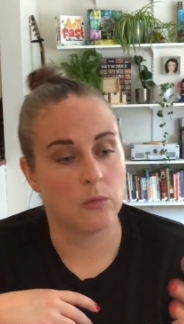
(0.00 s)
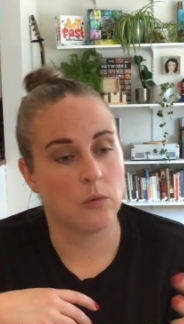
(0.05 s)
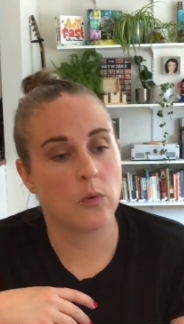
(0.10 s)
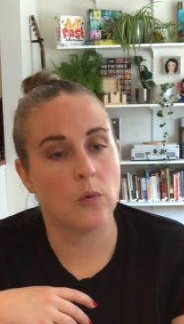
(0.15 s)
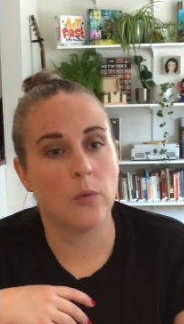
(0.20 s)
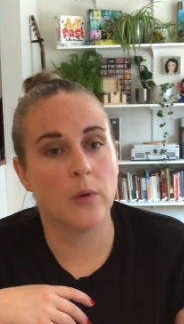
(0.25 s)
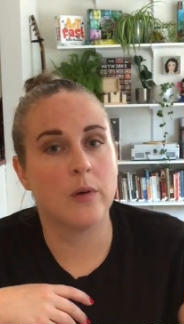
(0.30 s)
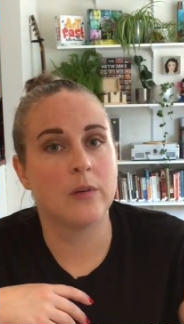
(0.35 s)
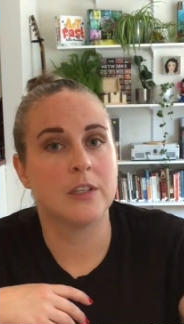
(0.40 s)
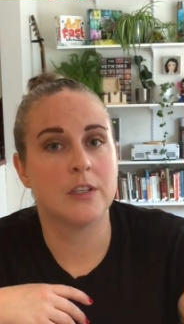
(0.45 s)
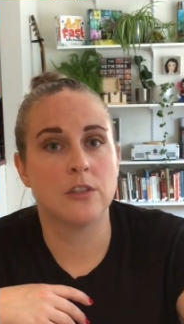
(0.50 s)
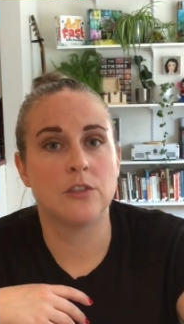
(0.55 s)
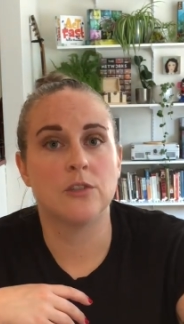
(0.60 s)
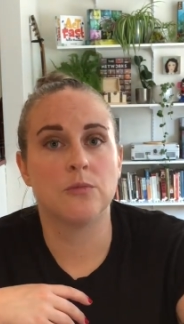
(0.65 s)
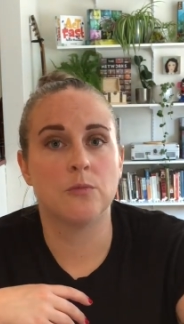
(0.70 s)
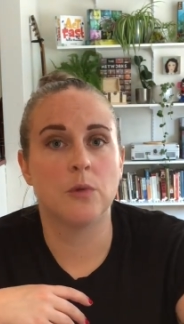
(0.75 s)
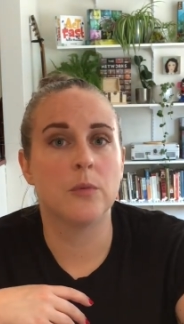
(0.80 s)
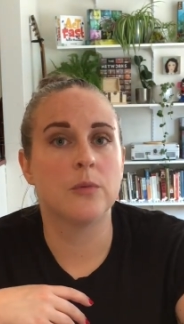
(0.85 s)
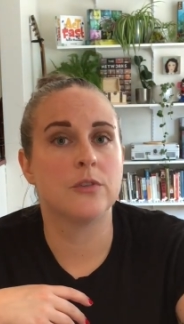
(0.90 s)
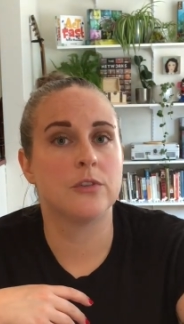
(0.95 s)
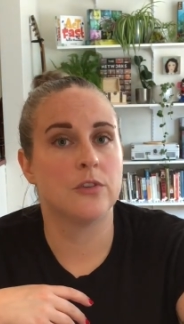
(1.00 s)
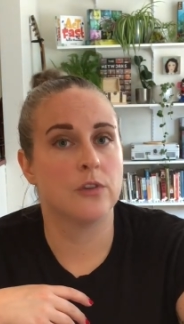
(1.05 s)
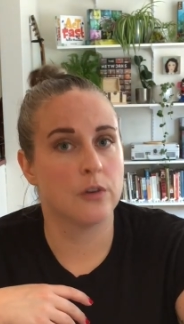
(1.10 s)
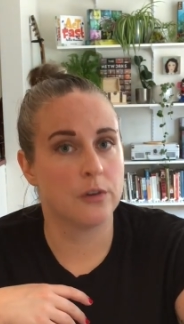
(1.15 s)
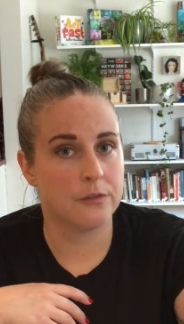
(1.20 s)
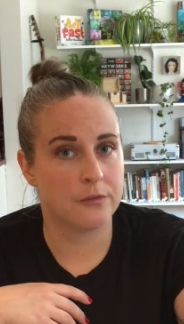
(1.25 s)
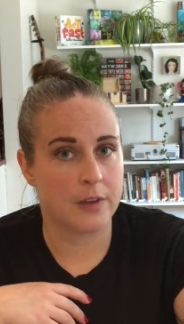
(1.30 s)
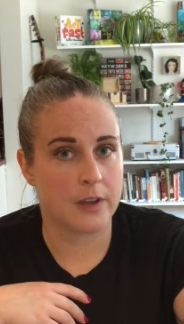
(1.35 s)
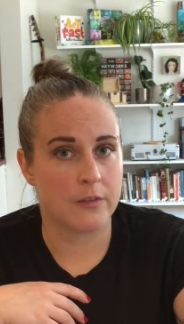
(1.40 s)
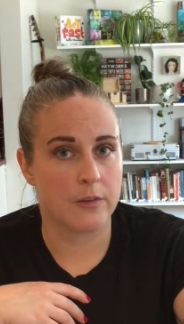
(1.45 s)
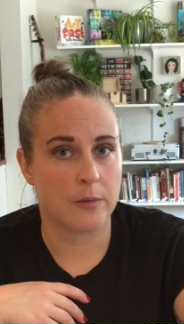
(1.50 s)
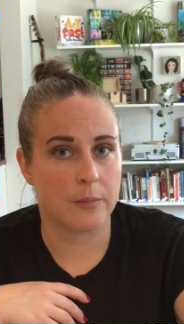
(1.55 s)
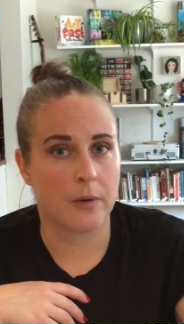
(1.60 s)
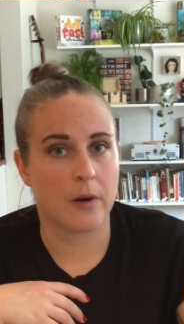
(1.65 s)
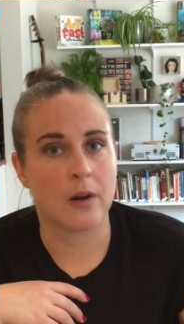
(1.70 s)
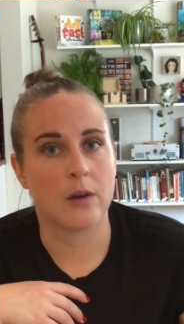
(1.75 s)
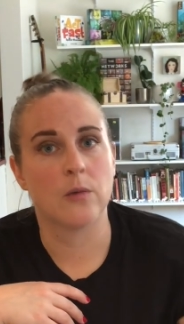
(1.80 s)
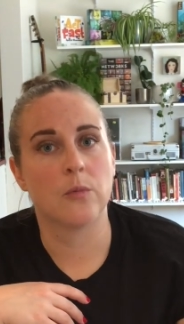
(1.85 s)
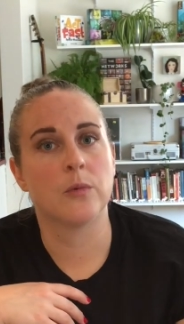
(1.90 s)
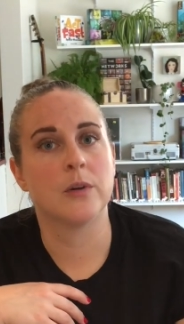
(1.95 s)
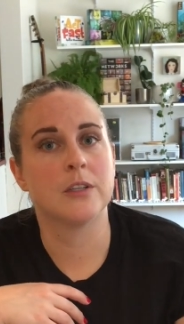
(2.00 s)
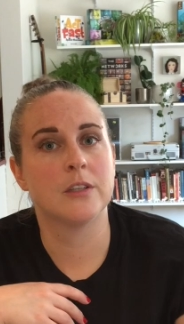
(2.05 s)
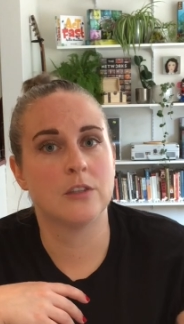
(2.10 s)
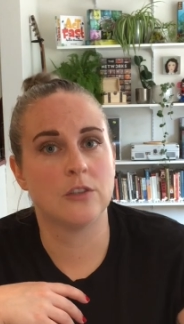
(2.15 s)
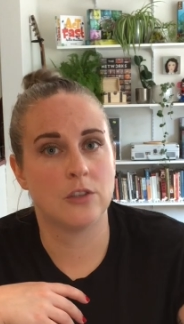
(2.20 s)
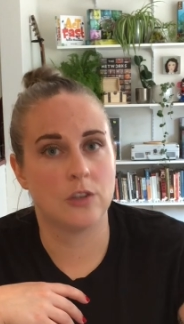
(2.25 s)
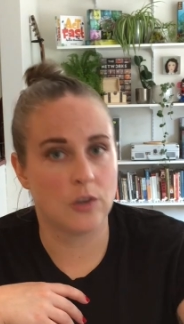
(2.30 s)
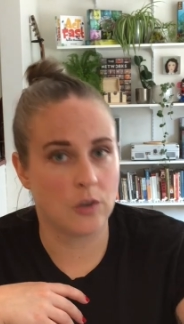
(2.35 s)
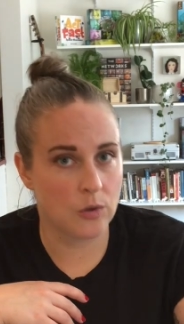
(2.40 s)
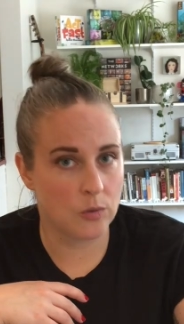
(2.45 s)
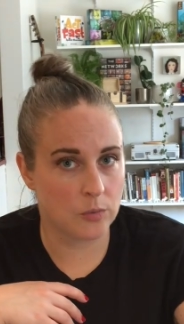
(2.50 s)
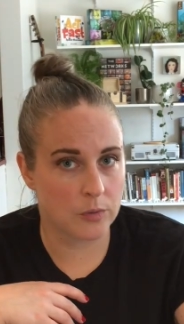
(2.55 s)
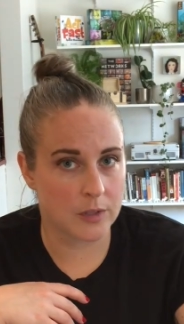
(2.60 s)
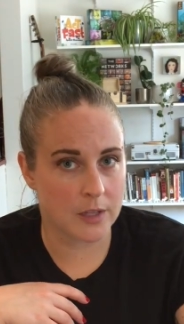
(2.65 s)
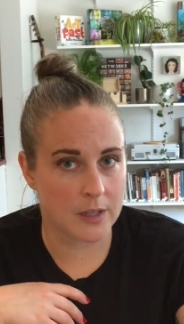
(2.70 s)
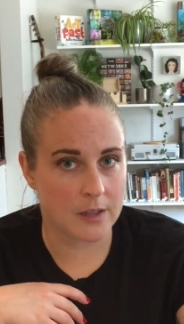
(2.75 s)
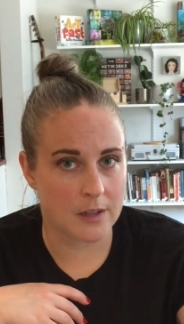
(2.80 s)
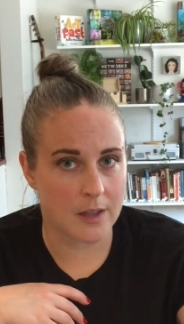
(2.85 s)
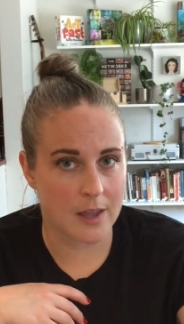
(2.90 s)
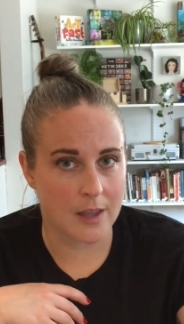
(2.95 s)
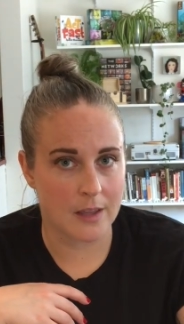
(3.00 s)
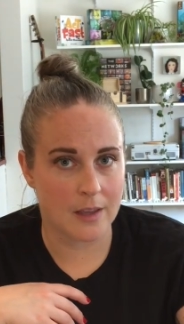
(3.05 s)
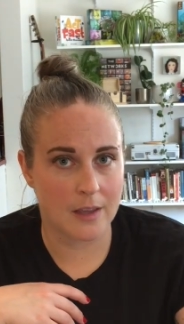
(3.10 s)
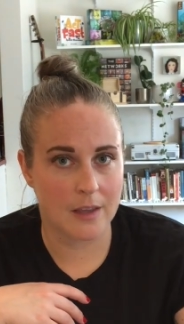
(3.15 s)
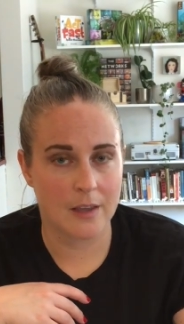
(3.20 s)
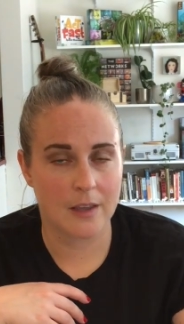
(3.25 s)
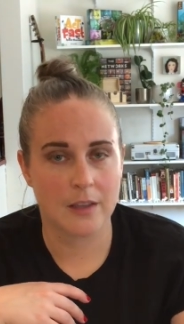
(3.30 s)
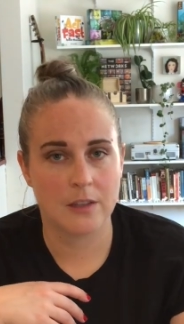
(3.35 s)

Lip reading: well, what was your favorite part? What did you really like?